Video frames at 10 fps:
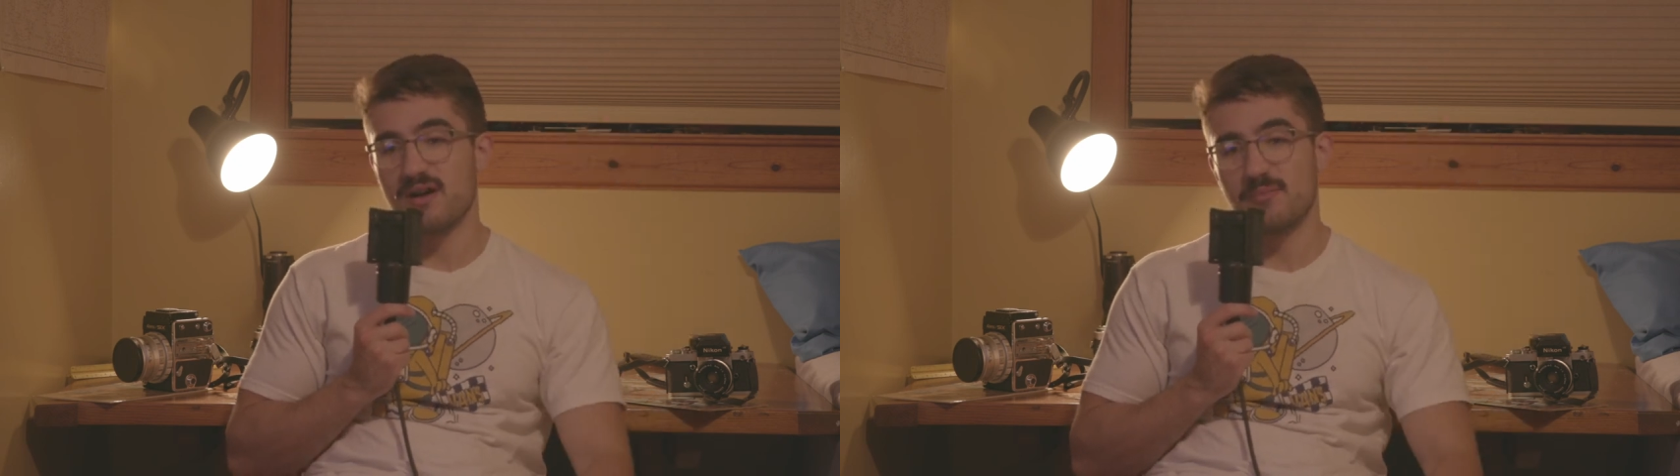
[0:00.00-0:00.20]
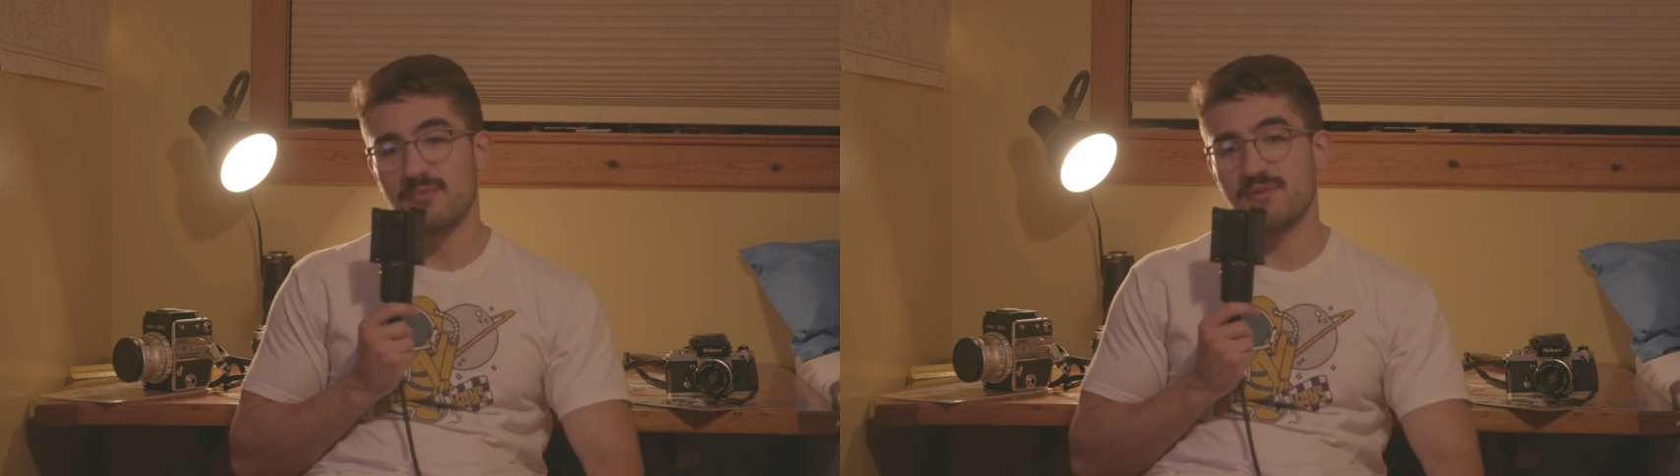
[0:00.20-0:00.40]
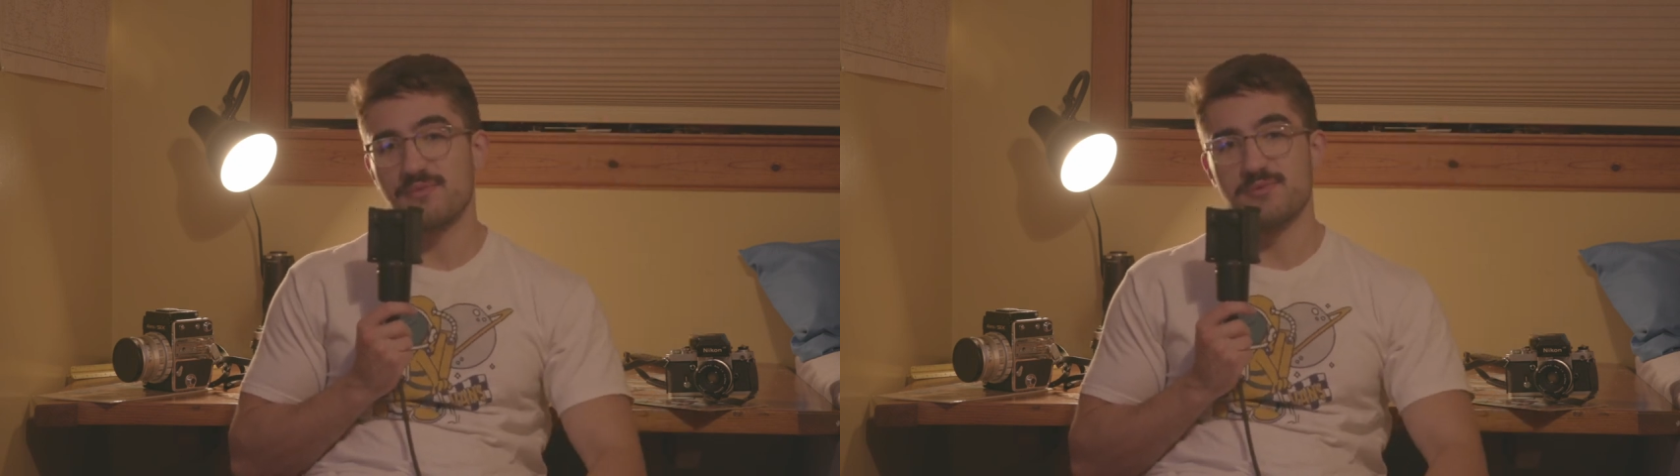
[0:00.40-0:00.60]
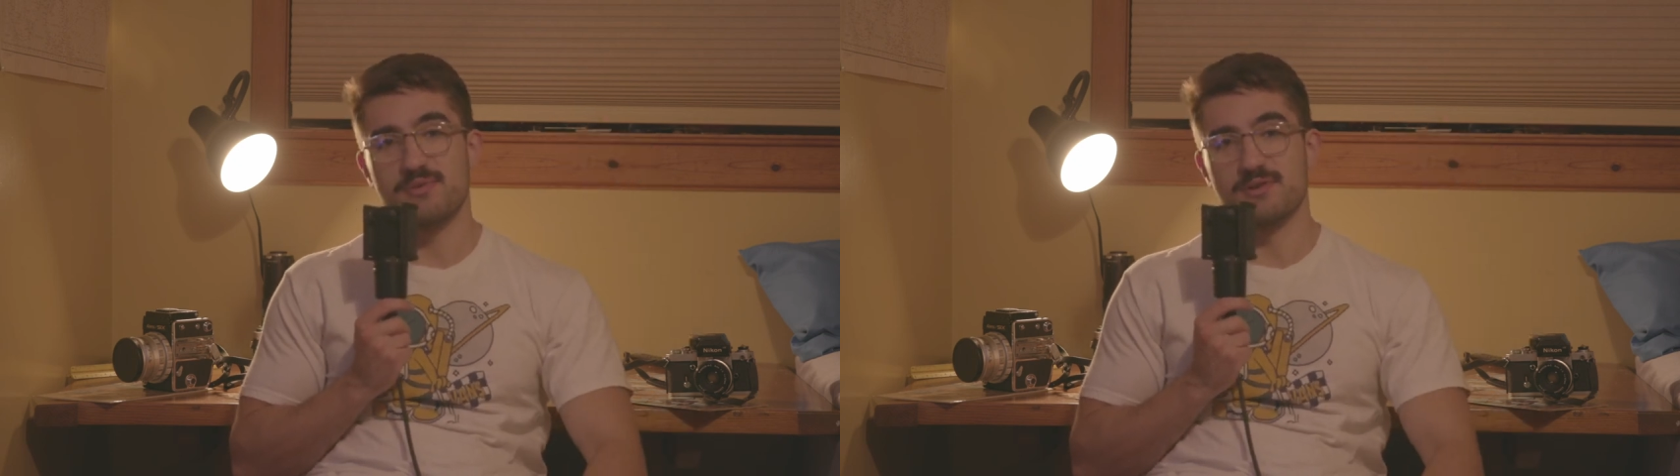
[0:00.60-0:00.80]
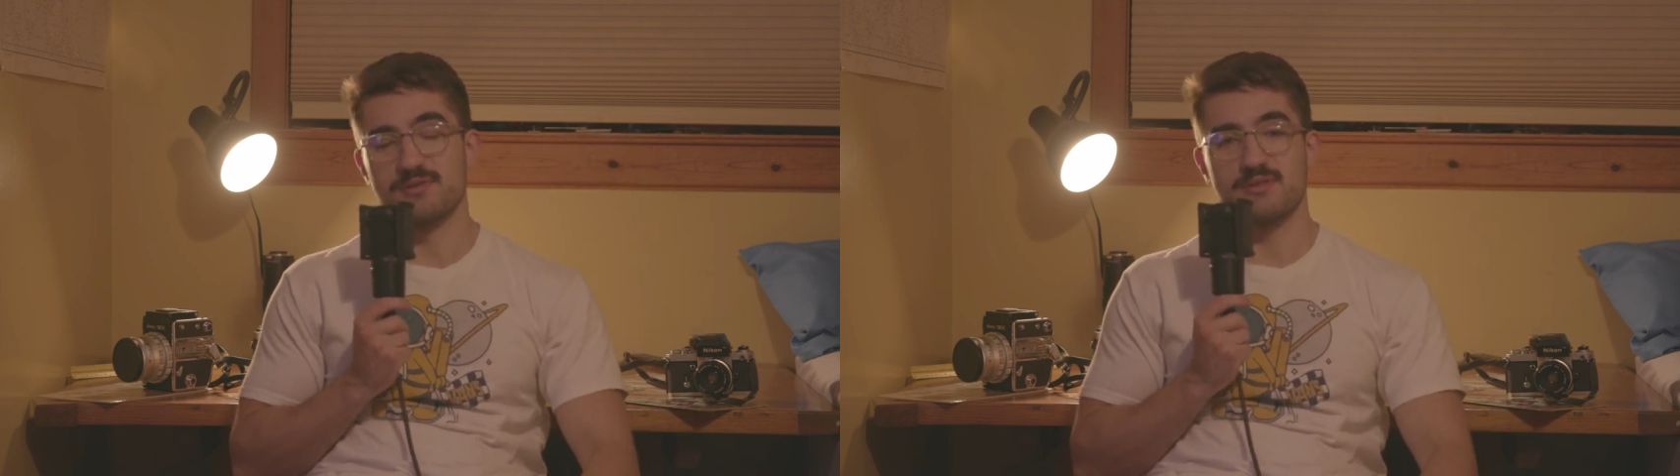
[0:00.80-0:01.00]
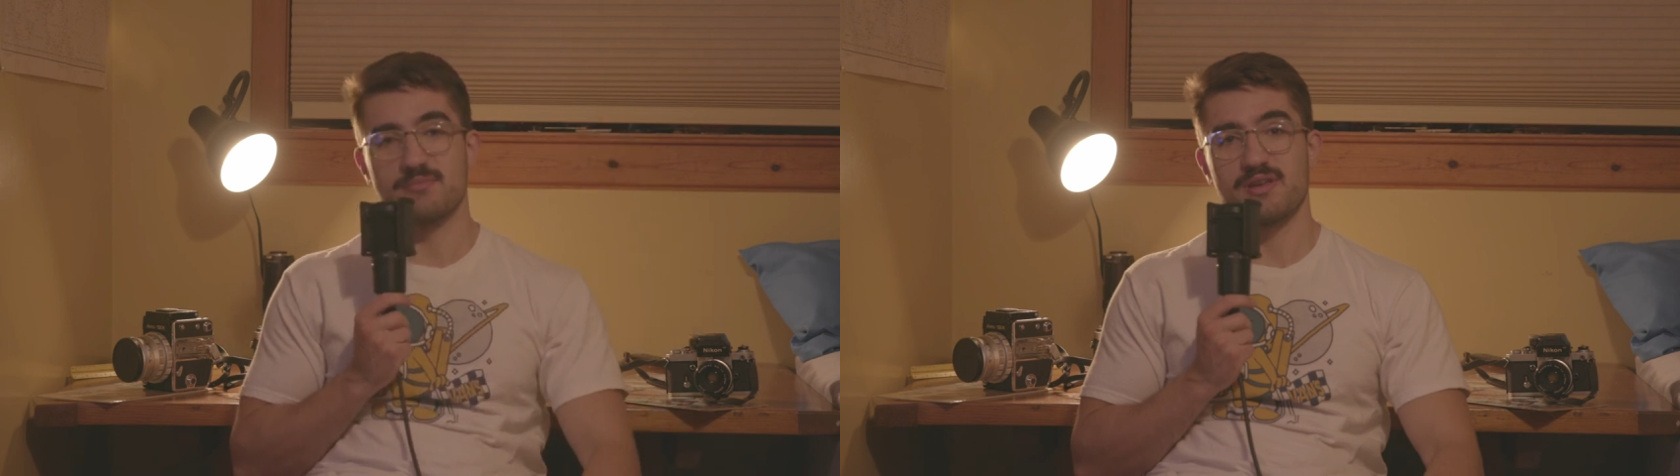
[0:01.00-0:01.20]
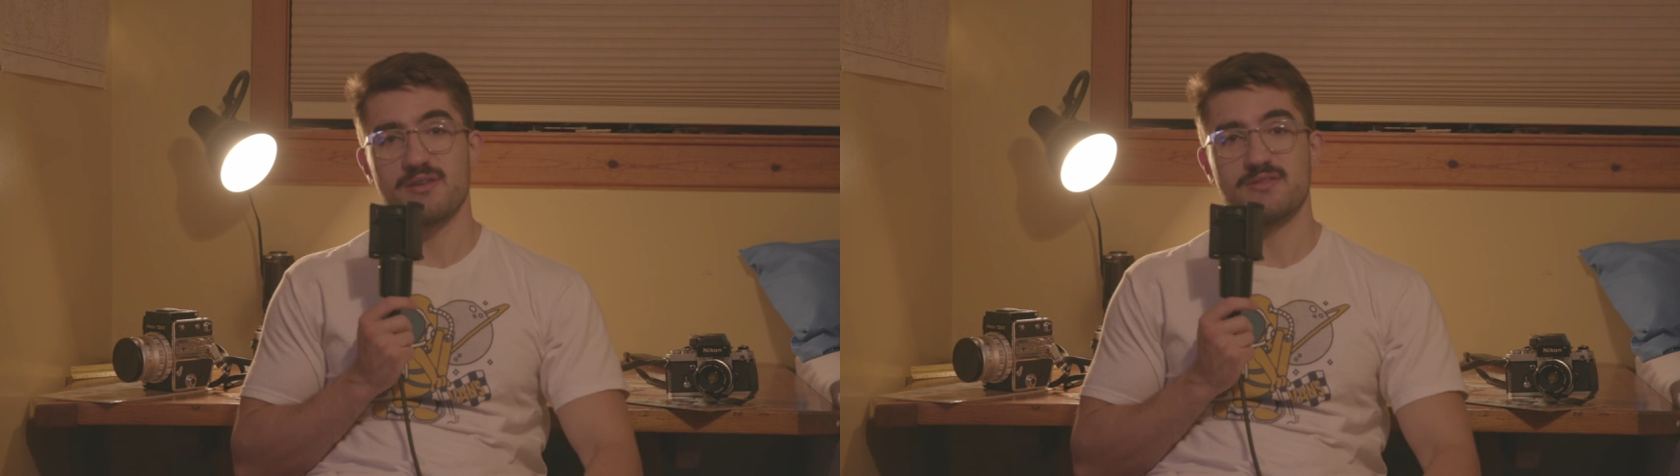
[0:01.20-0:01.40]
if you would participate, because